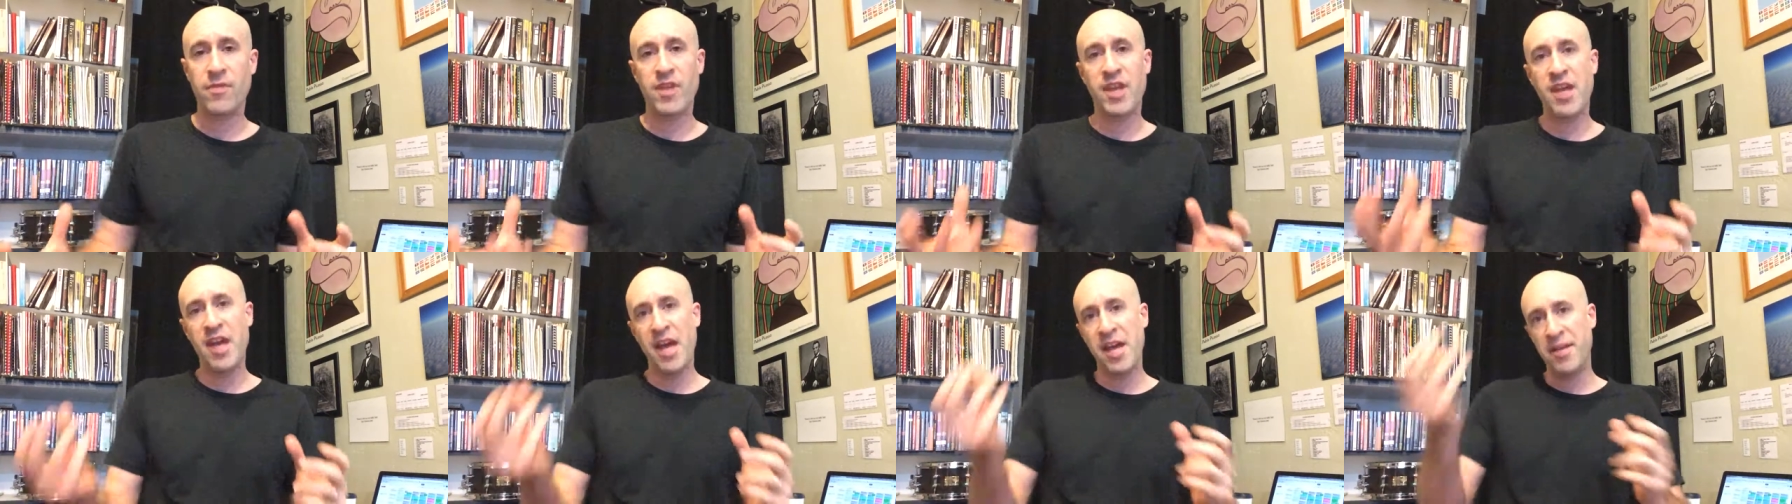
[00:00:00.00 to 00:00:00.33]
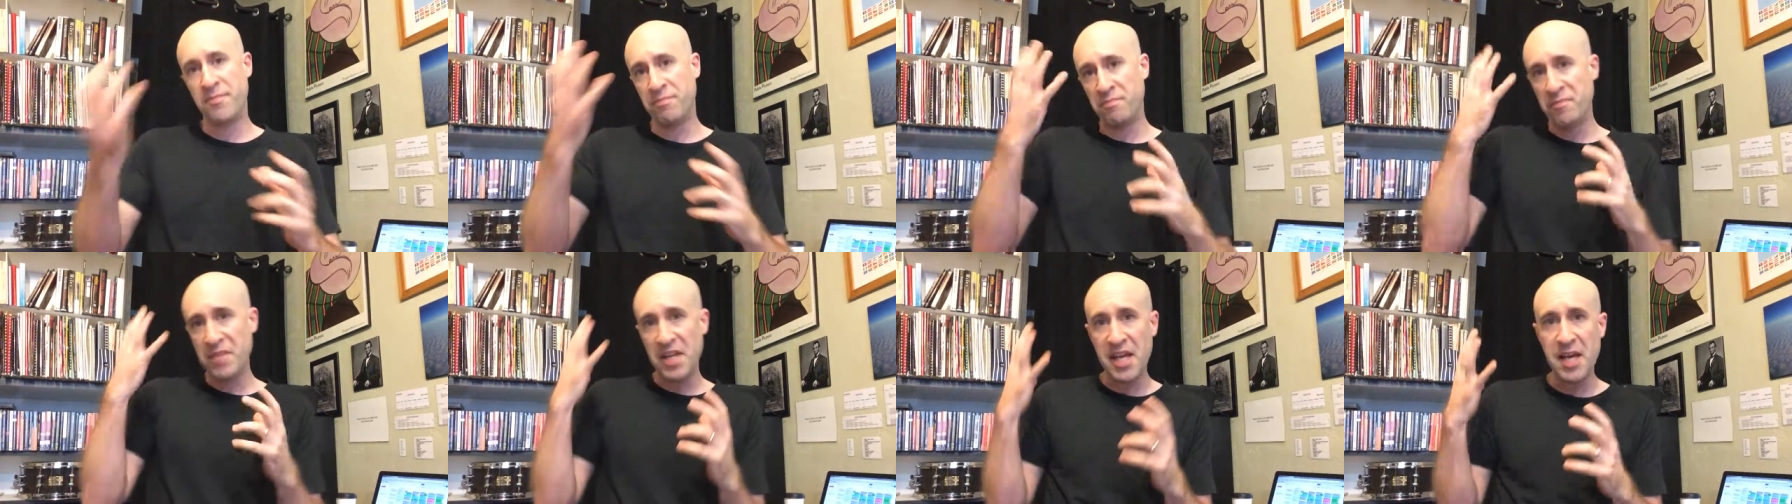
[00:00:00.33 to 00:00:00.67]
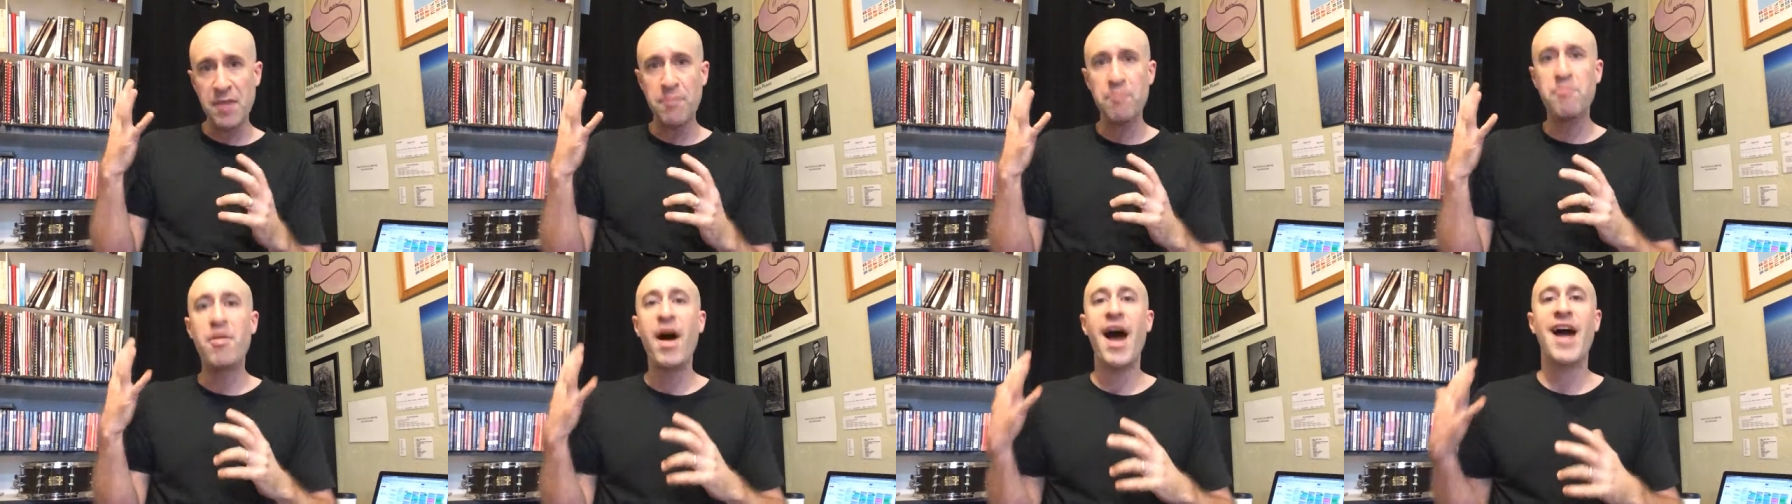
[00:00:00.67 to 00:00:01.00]
can
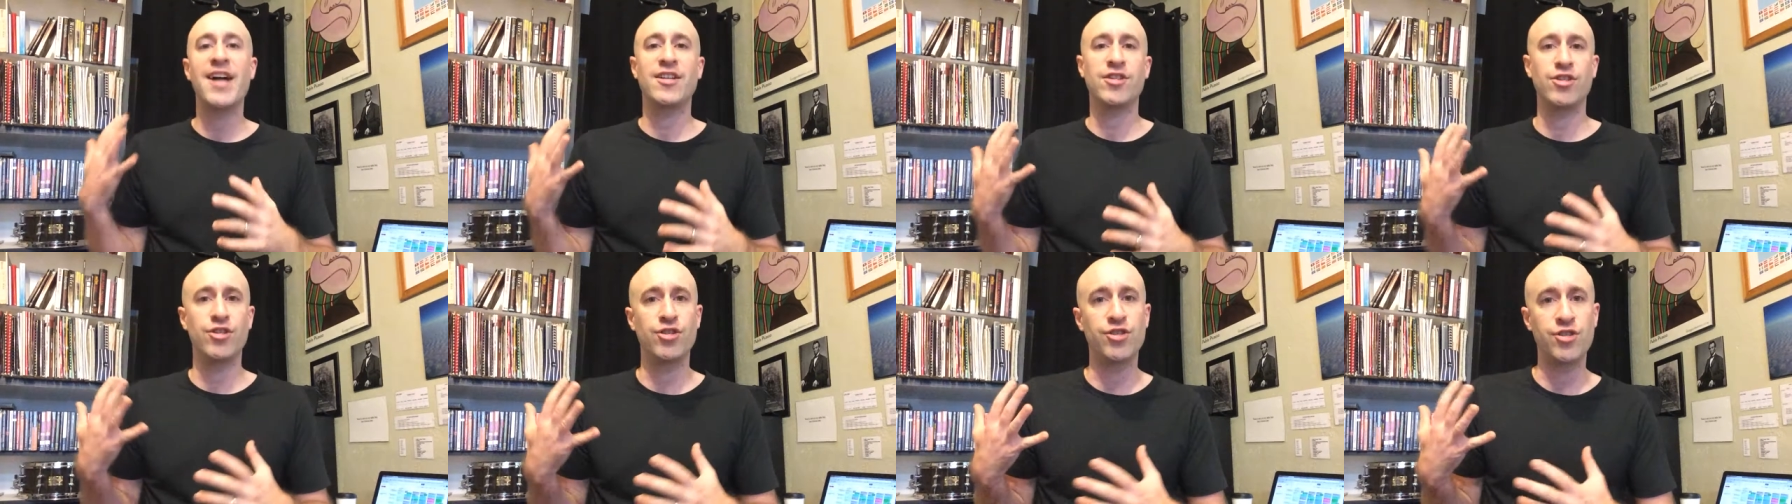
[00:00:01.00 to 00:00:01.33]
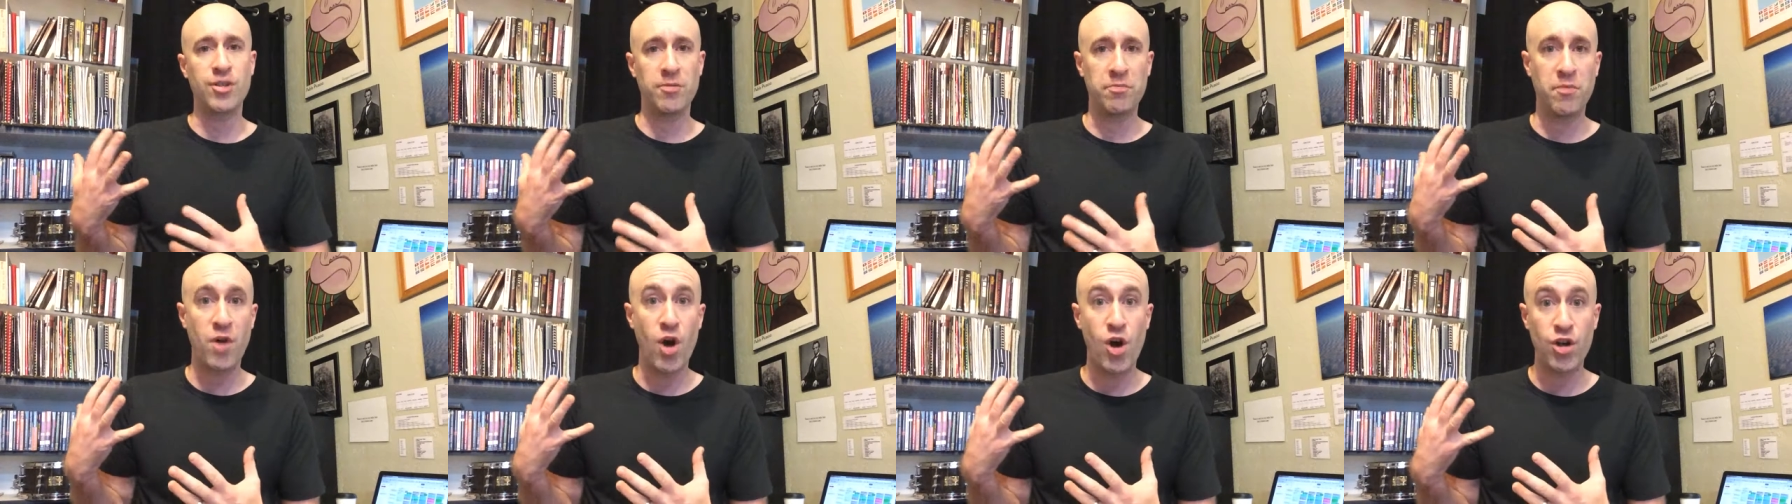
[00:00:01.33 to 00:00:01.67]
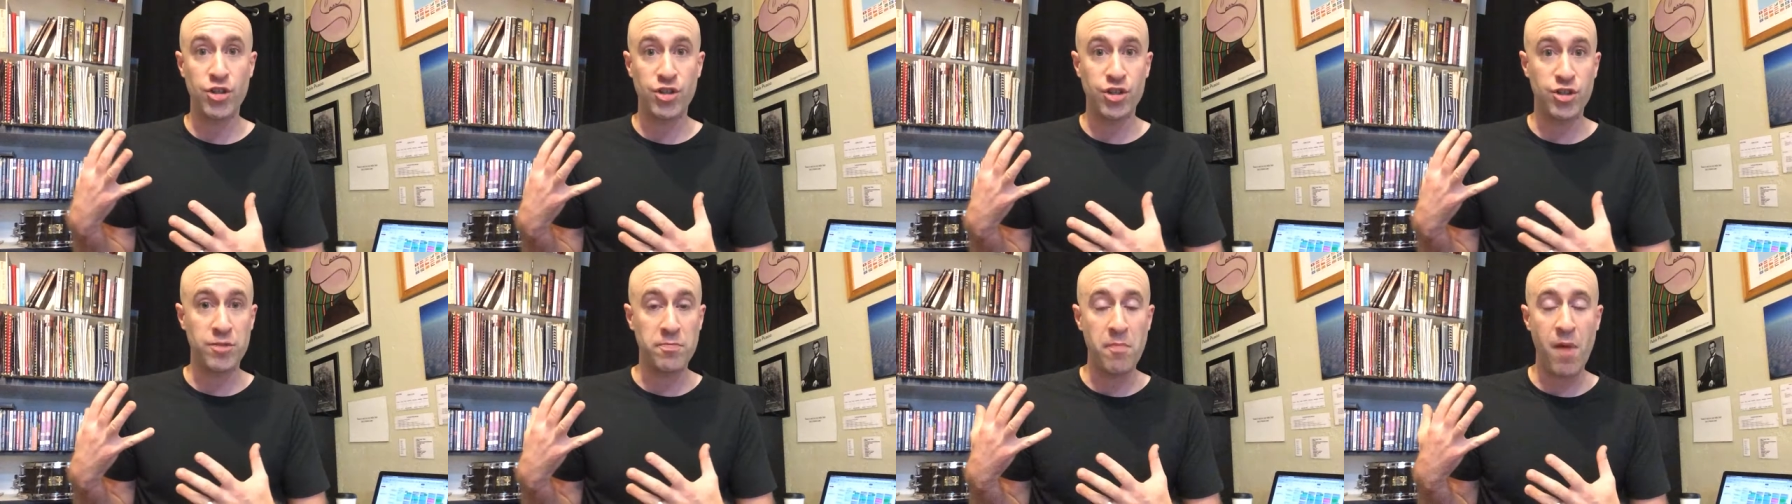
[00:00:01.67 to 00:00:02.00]
impact your
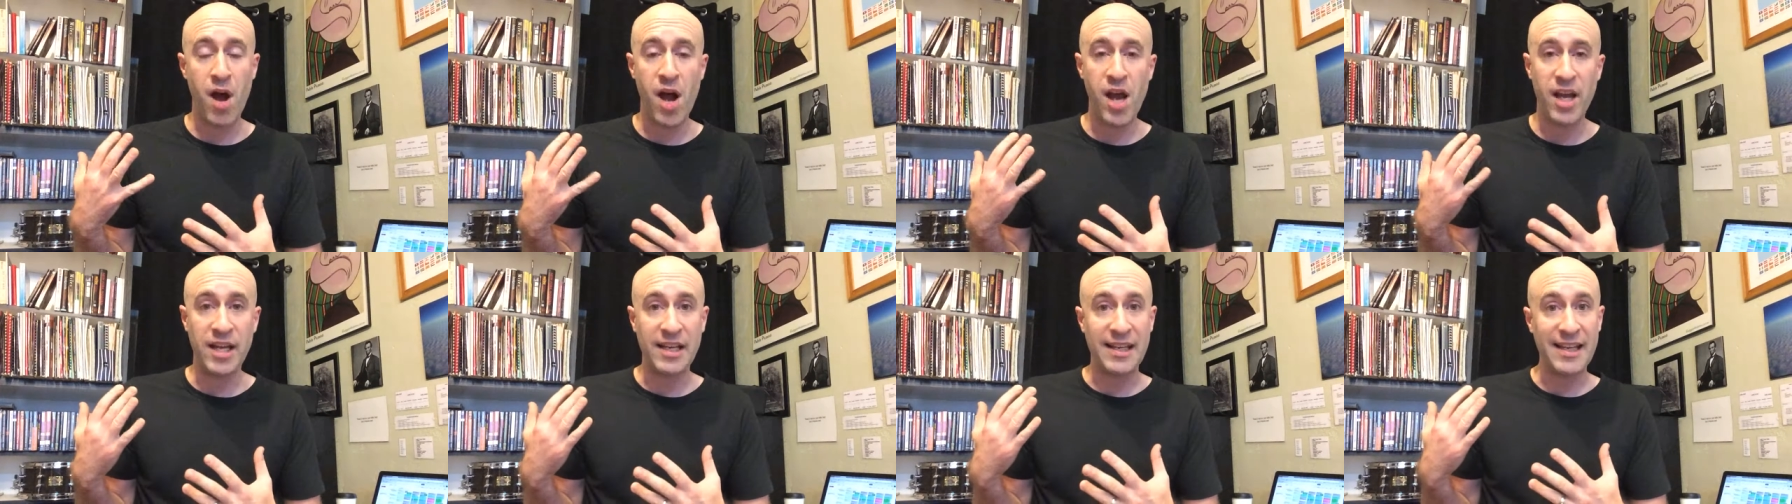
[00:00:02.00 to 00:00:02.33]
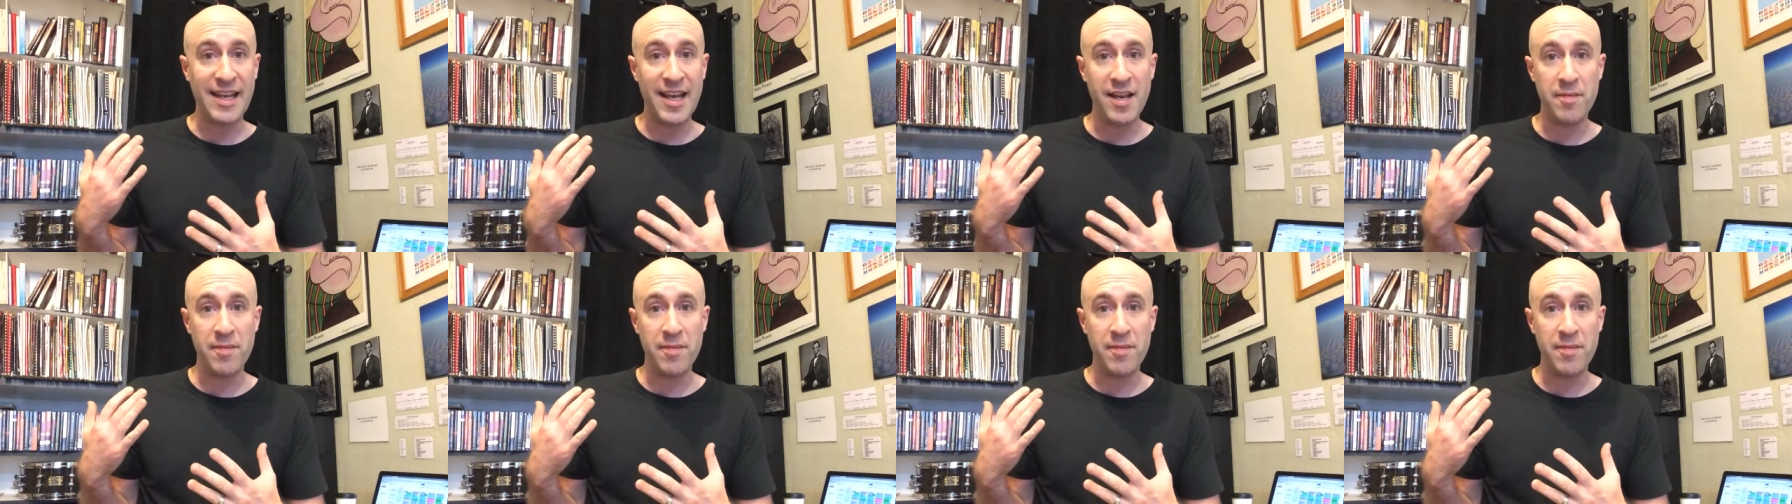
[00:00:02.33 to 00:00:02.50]
subconscious mind